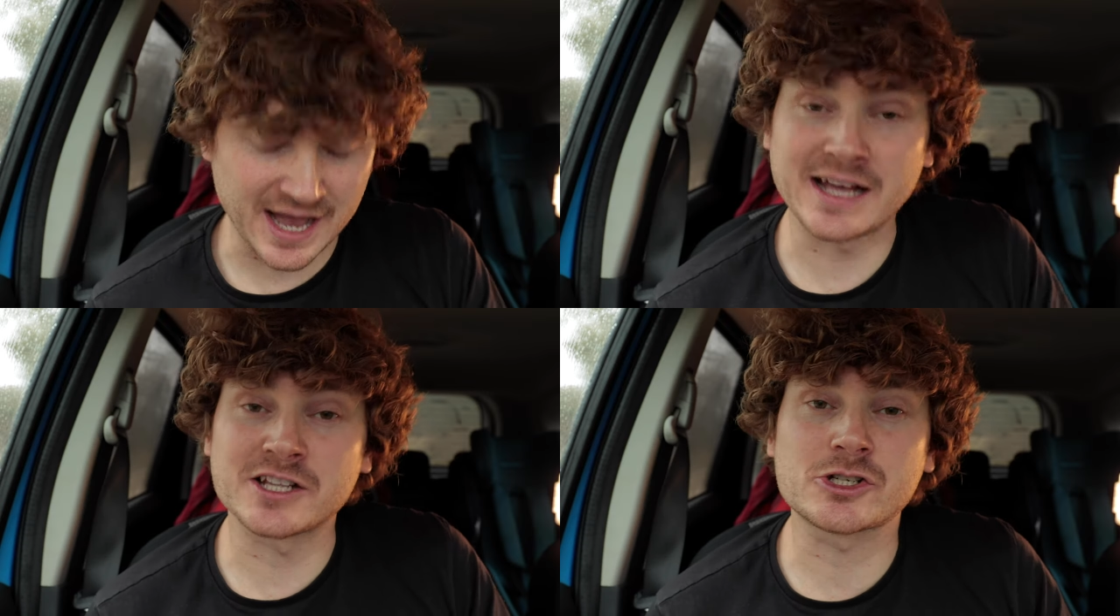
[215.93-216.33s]

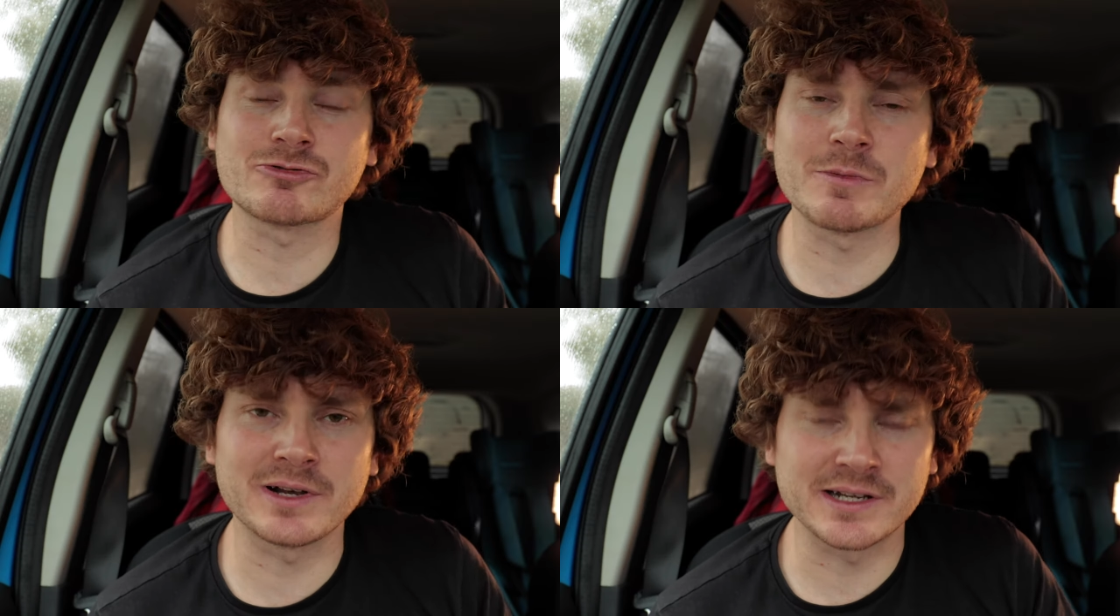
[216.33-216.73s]
and
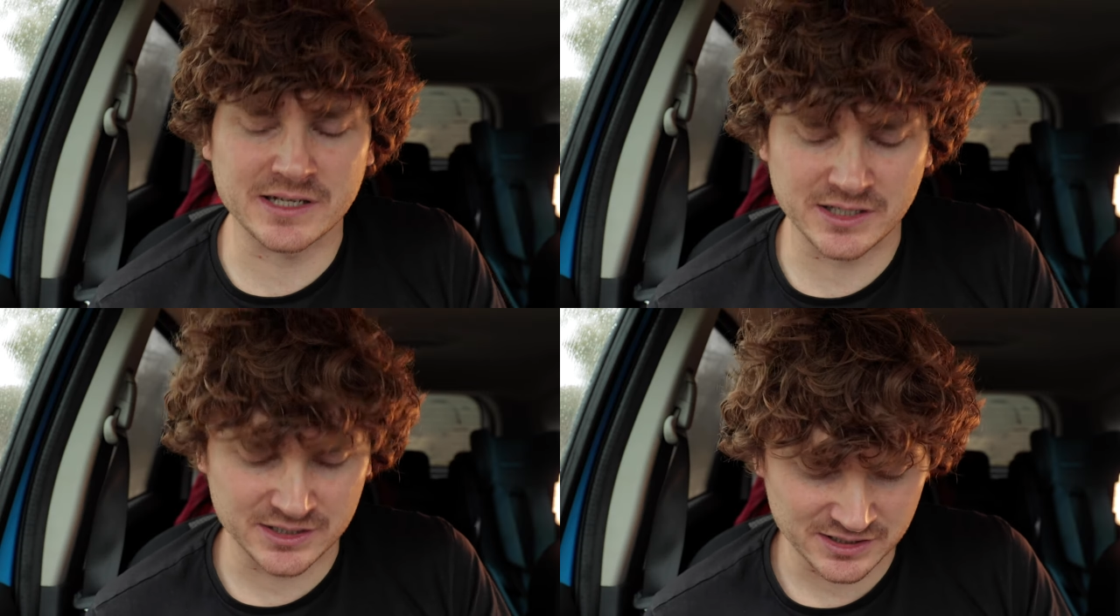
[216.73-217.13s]

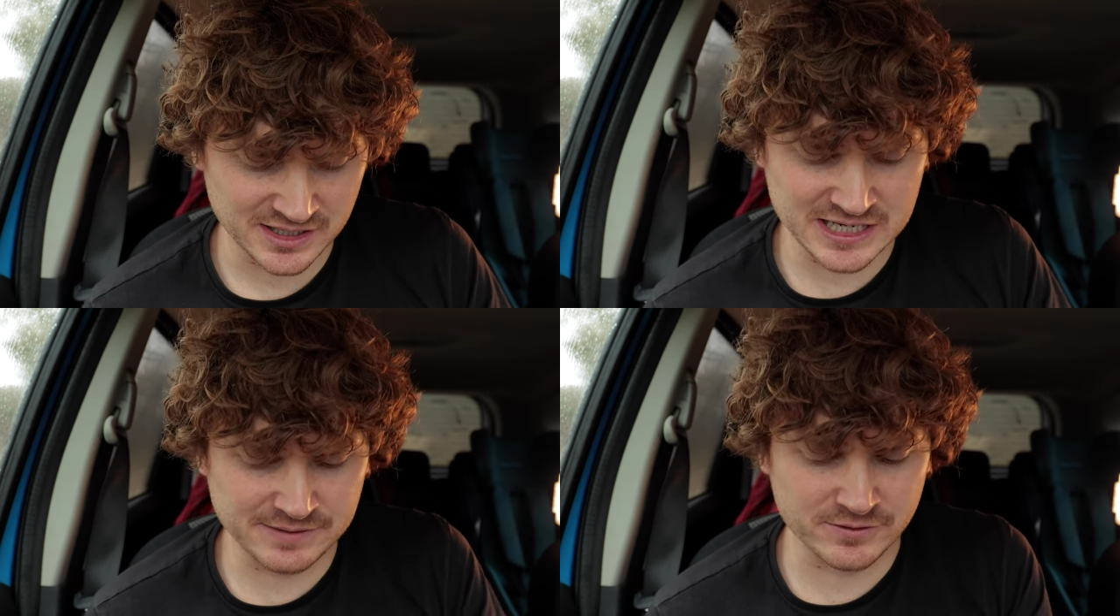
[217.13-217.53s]
scribbling
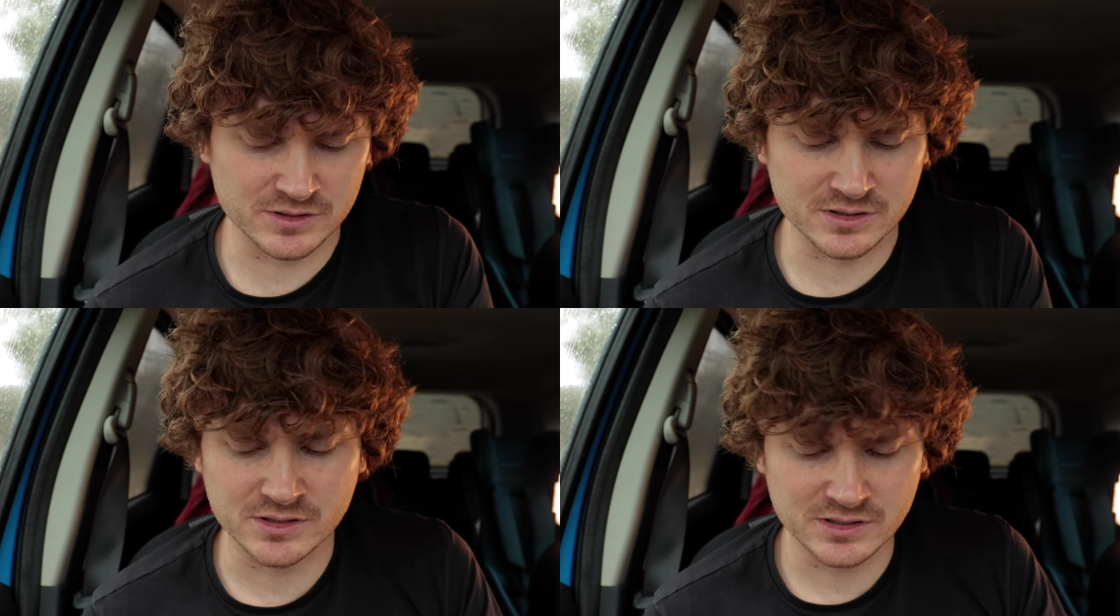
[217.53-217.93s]

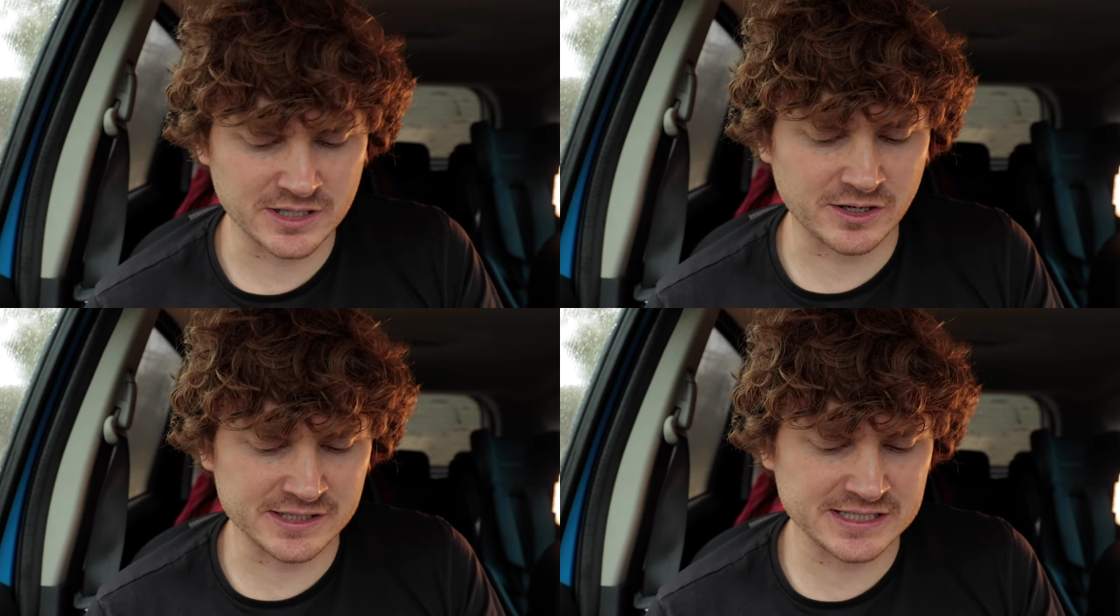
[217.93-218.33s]
even
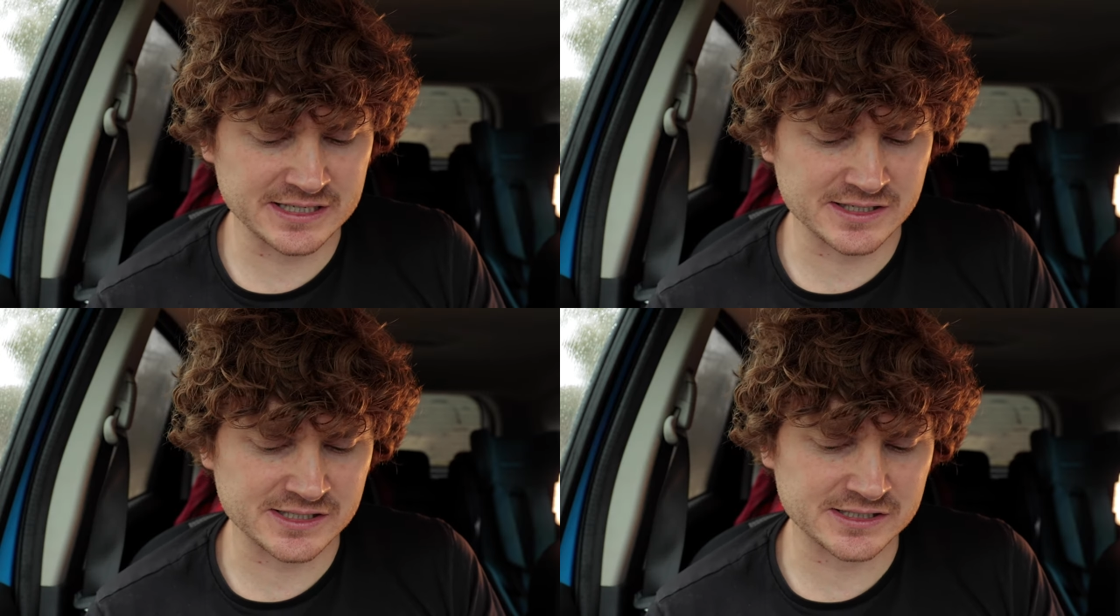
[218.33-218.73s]
like
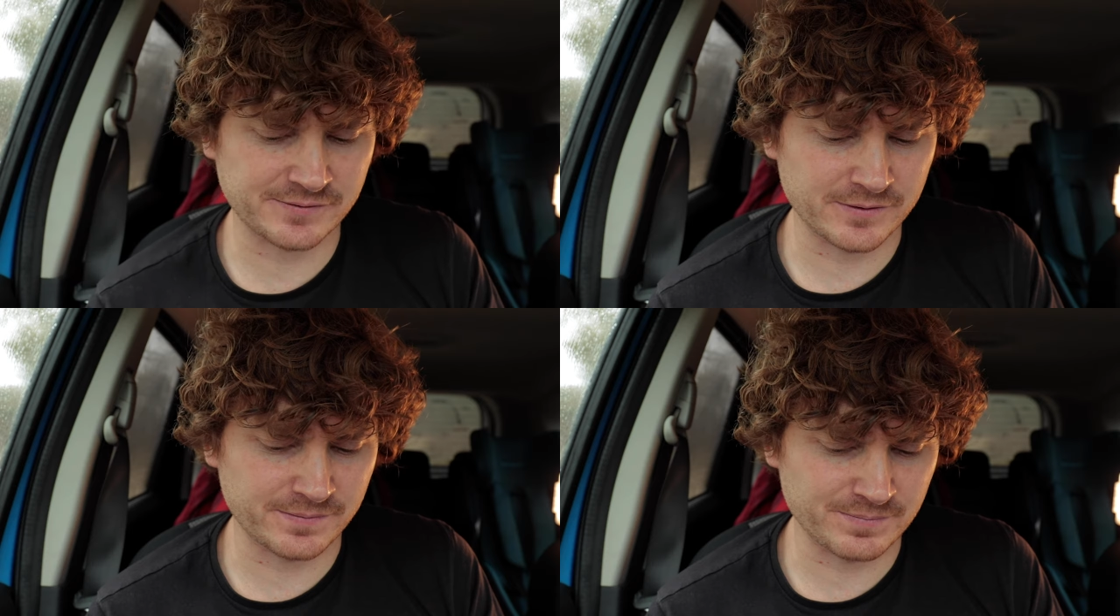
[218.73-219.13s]

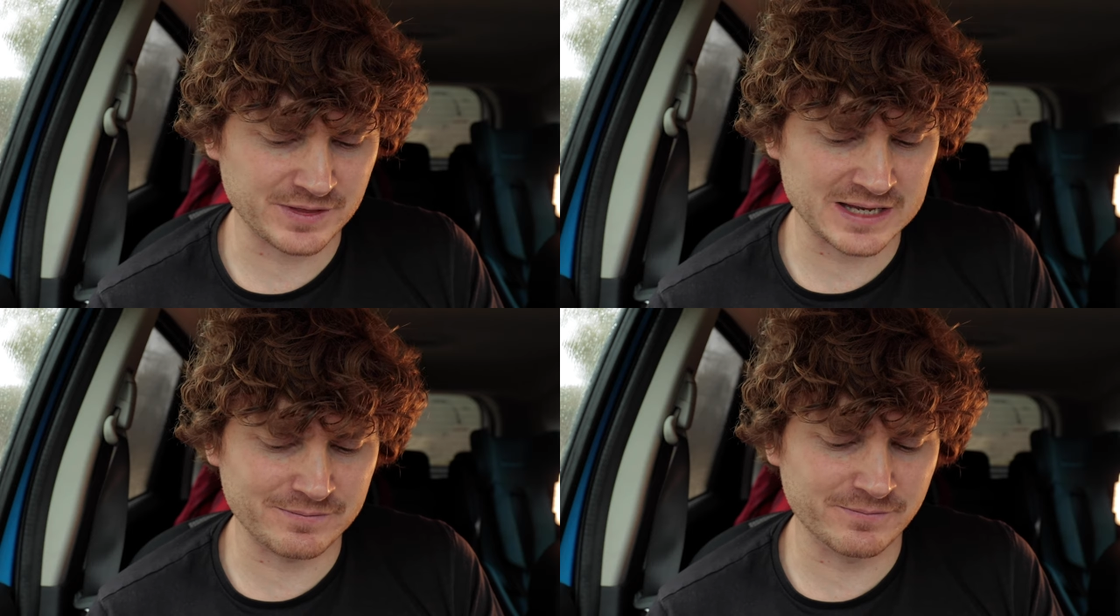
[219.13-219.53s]
ideas for
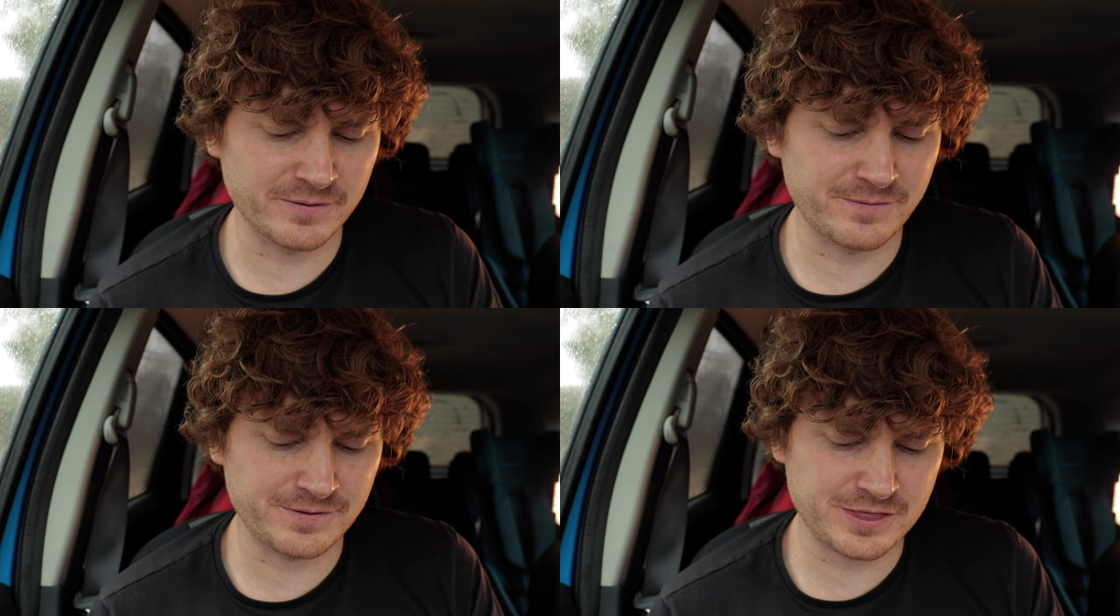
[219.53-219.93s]
like even
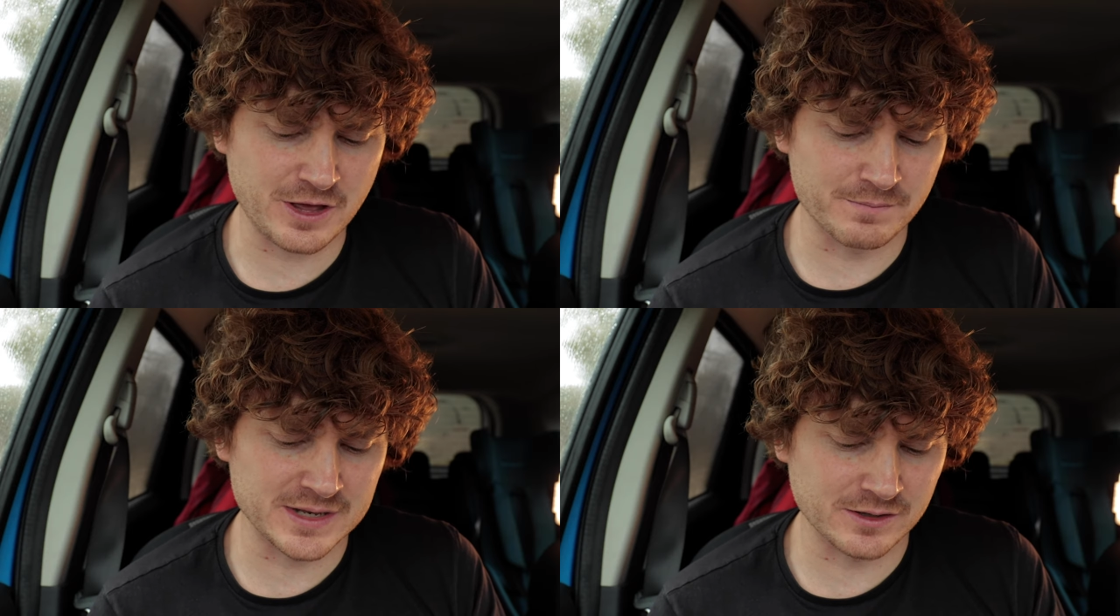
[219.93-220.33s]
for
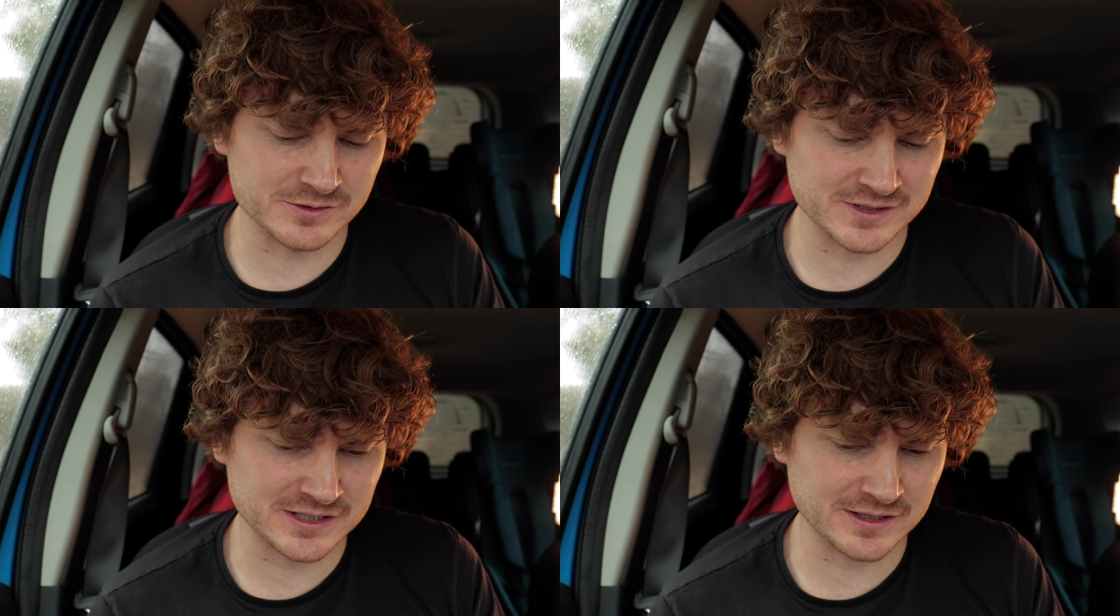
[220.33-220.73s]

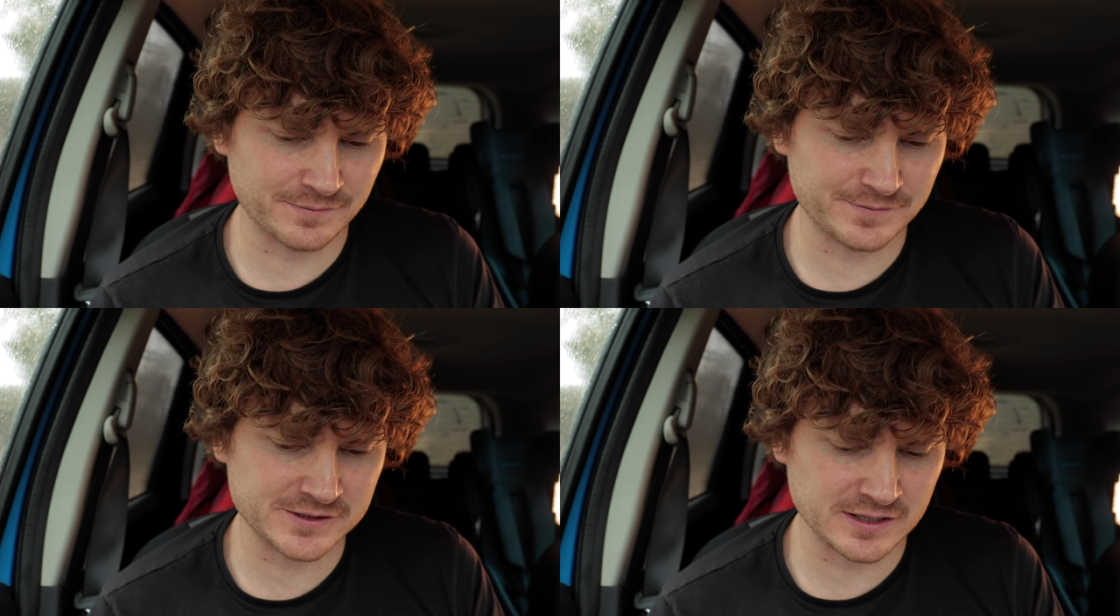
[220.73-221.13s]
thumbnails and stuff.